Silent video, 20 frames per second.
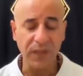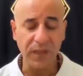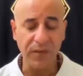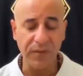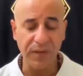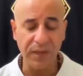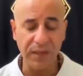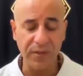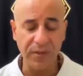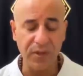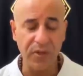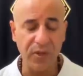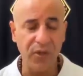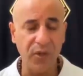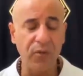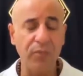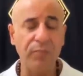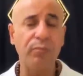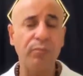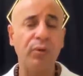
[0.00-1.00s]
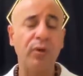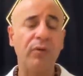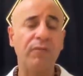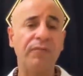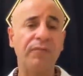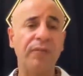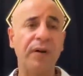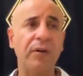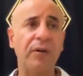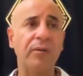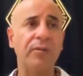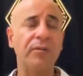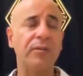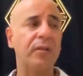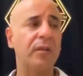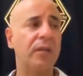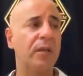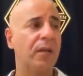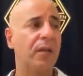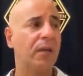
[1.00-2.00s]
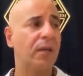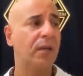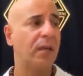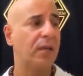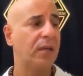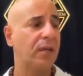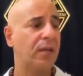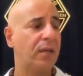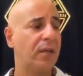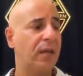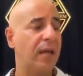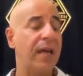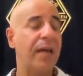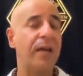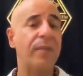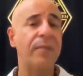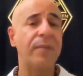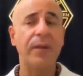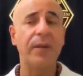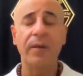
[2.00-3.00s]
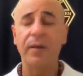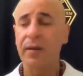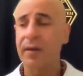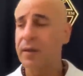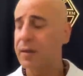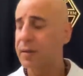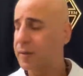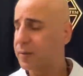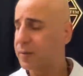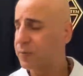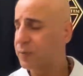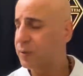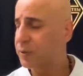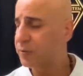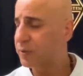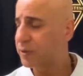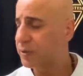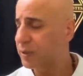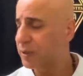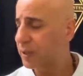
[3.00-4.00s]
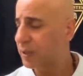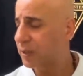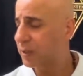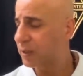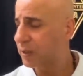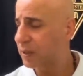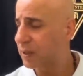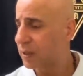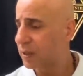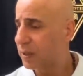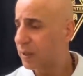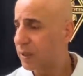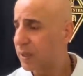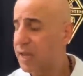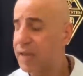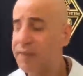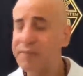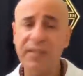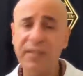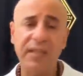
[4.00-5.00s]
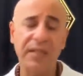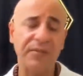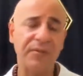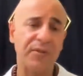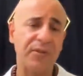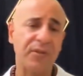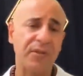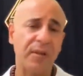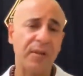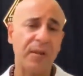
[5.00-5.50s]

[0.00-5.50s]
is no profound evidence